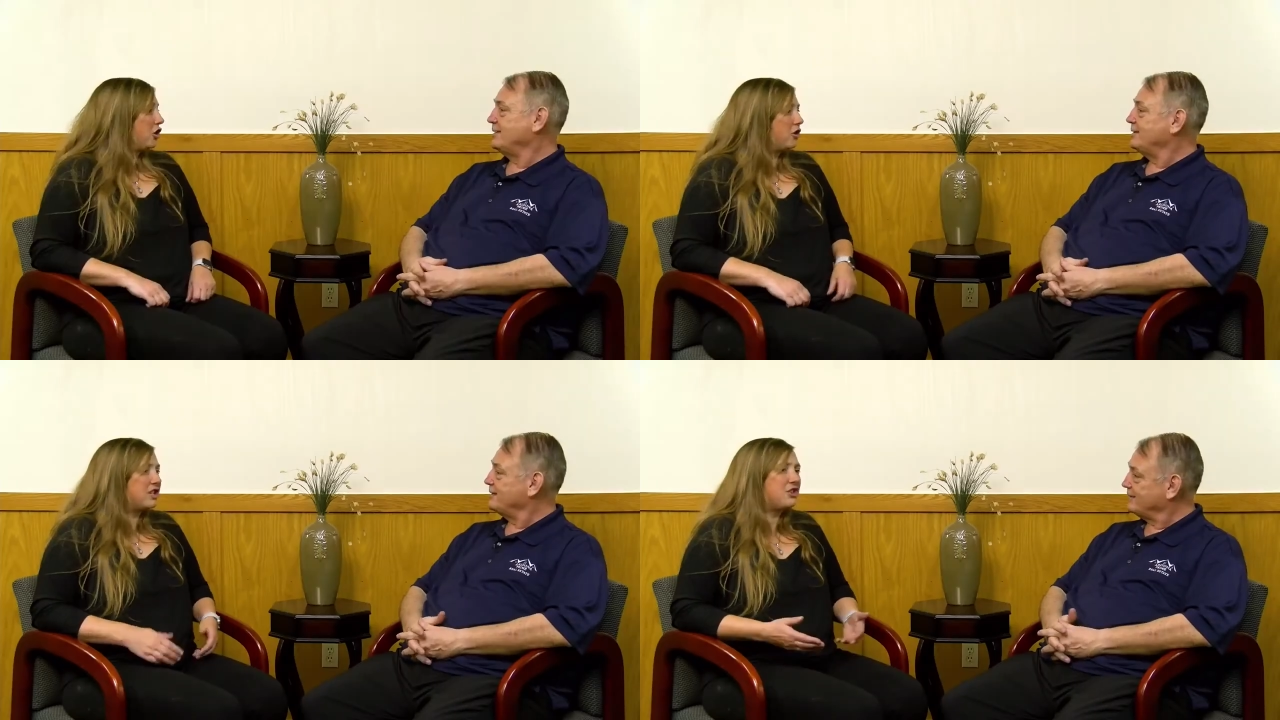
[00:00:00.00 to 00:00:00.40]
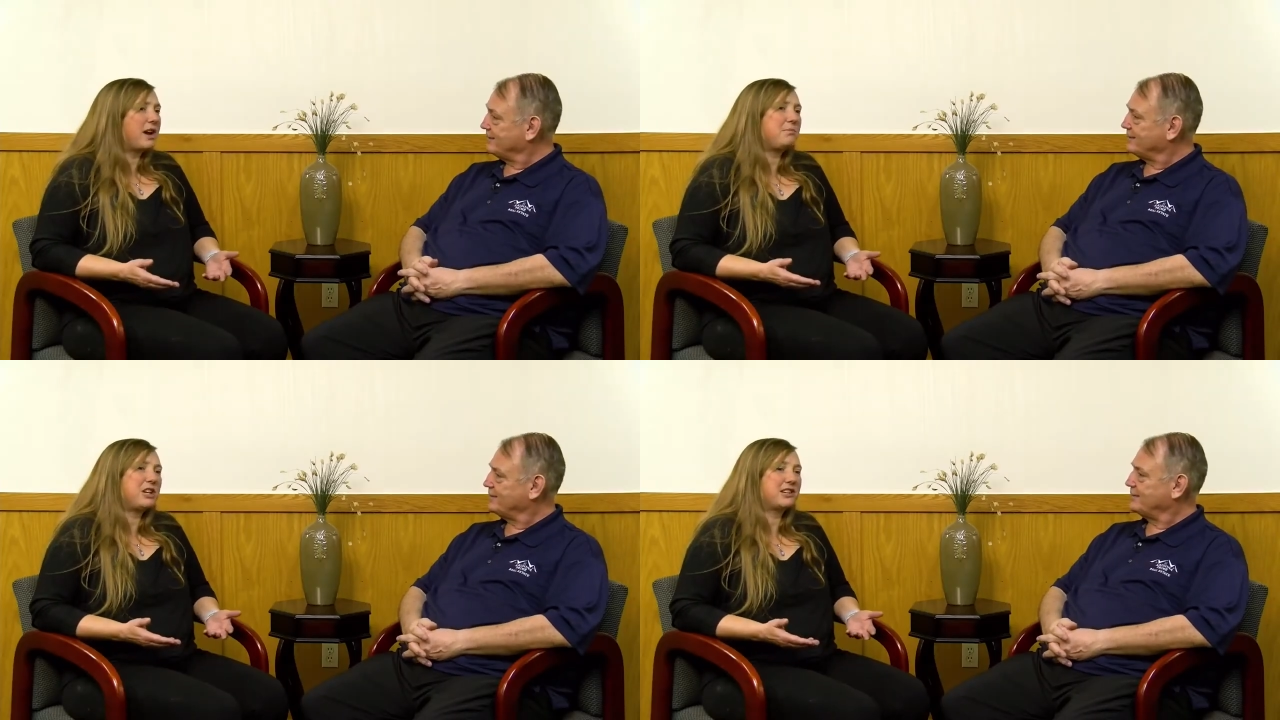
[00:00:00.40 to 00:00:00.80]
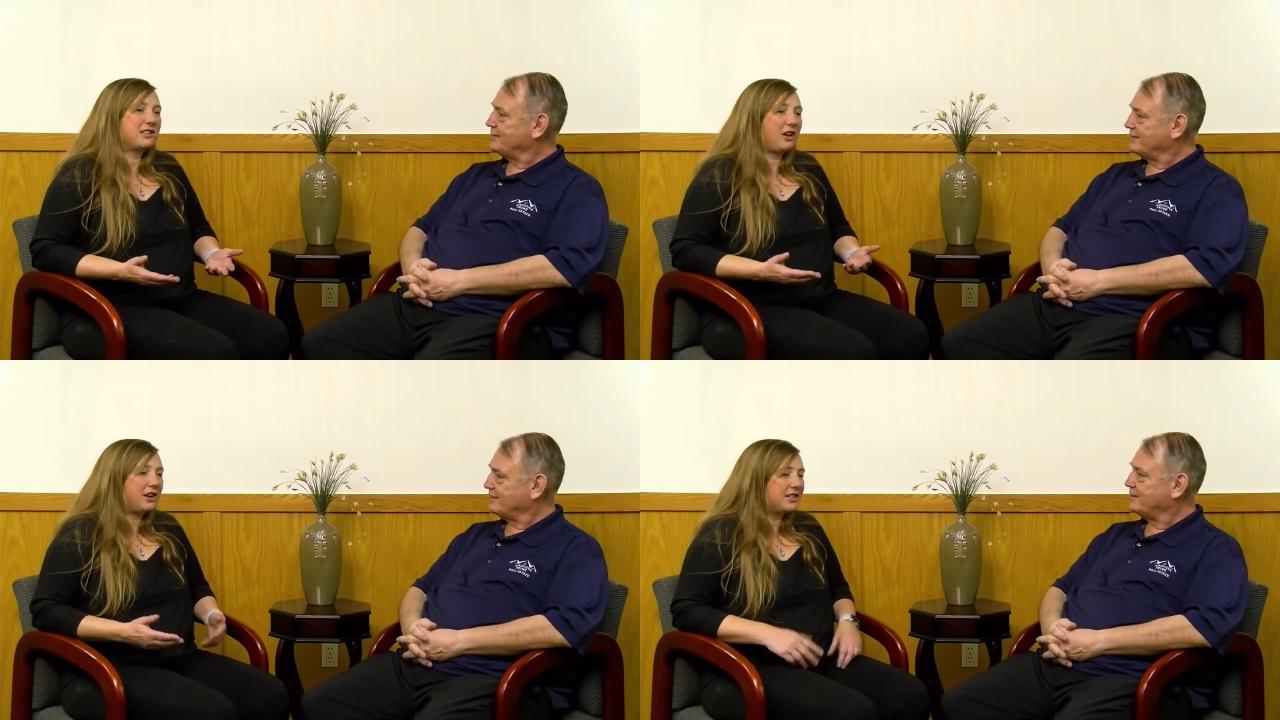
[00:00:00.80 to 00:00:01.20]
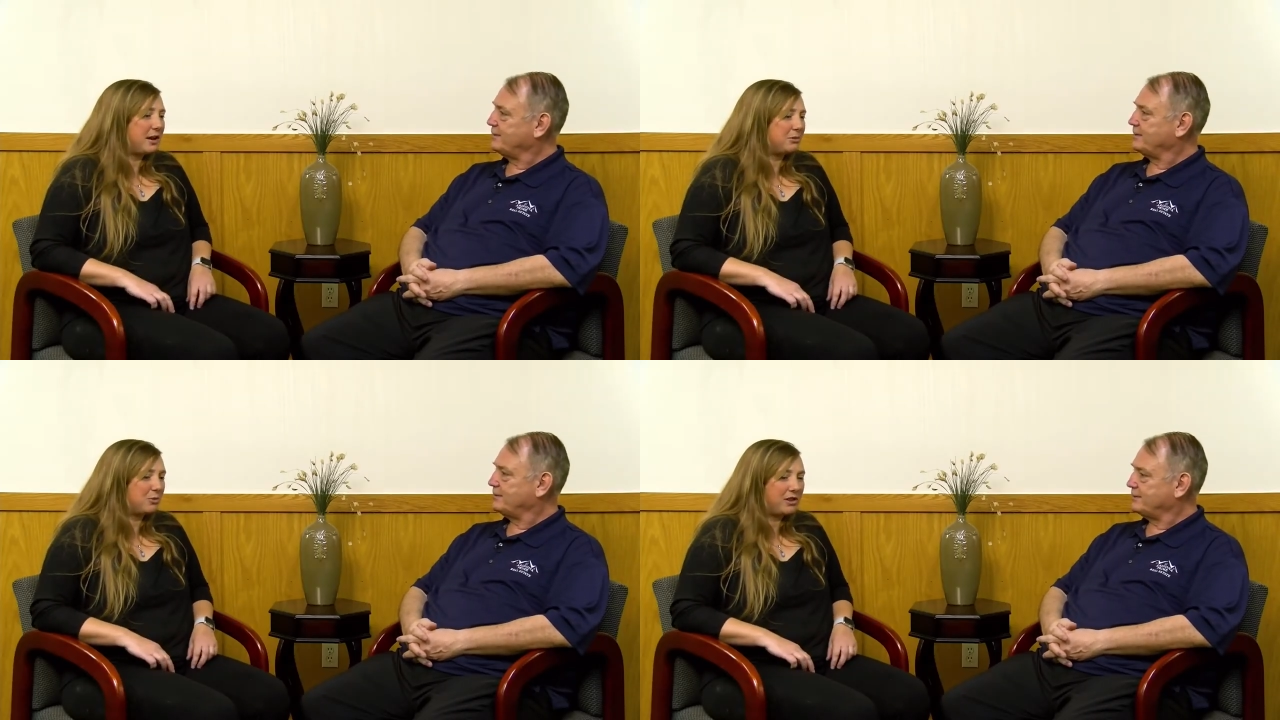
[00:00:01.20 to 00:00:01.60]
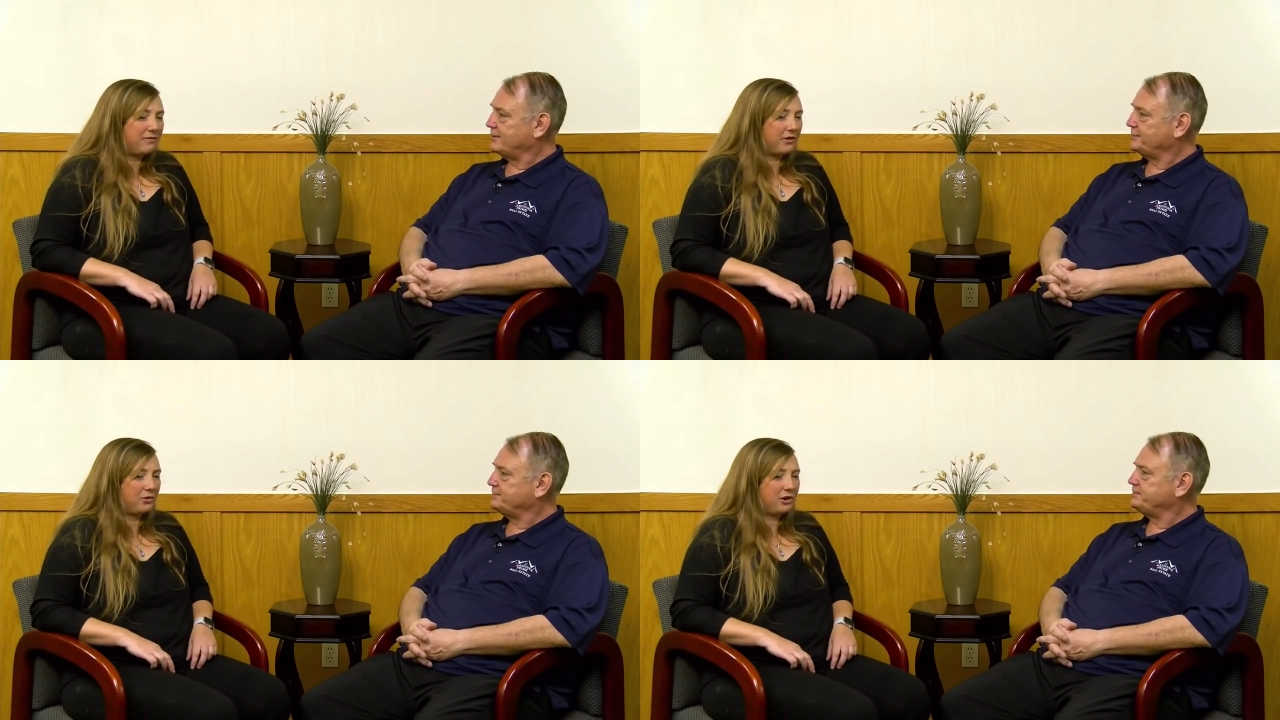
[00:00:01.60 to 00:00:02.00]
Speaker 1: No, it's great because a lot of times with
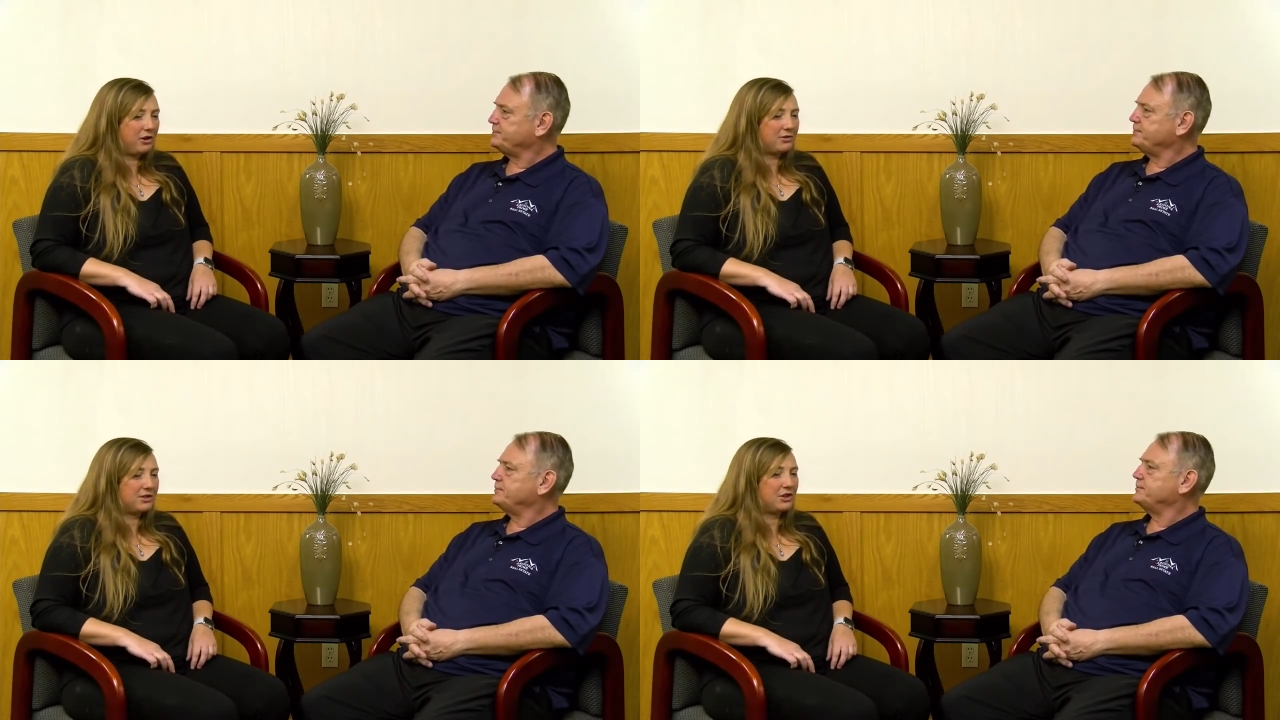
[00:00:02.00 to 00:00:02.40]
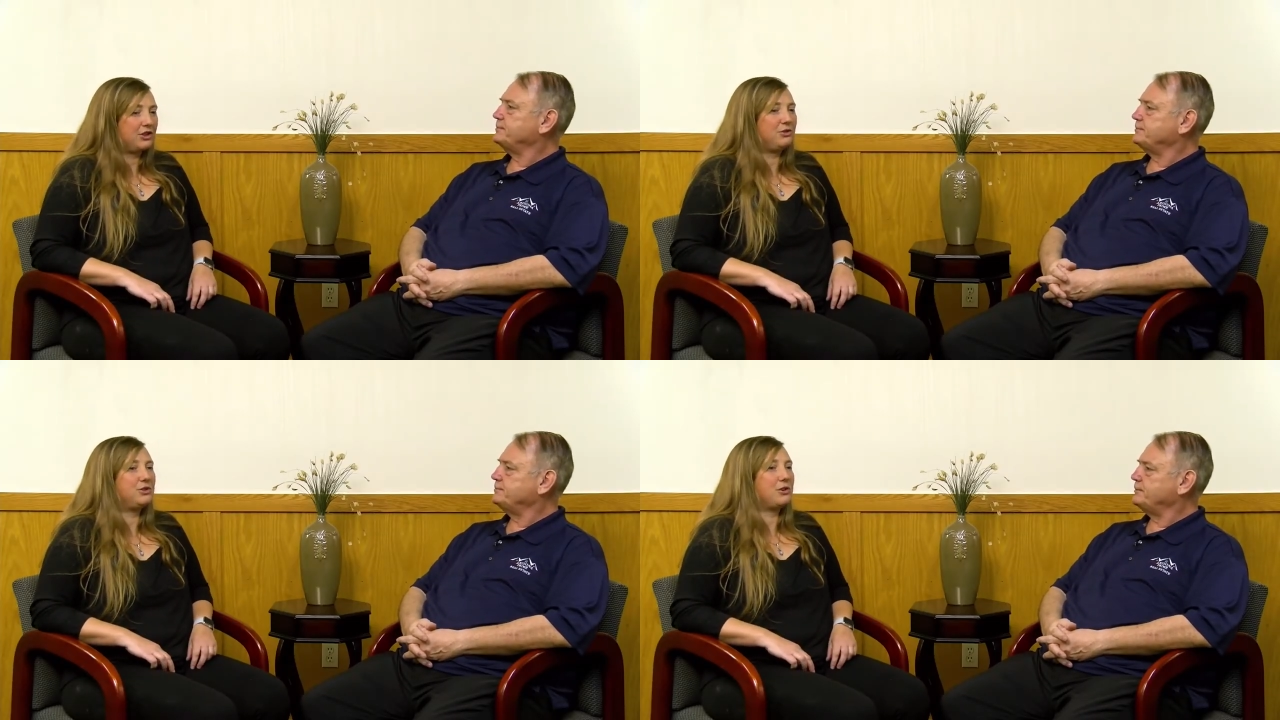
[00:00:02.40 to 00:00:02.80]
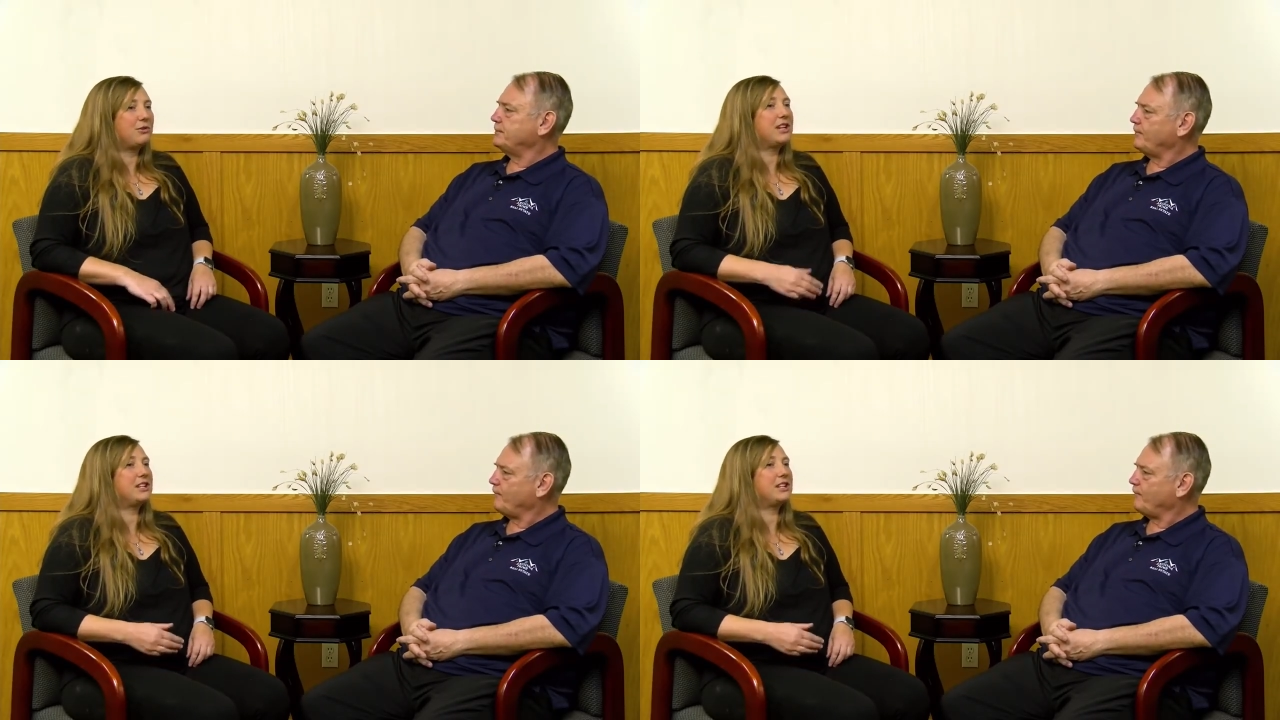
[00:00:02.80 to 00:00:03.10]
photos, you don't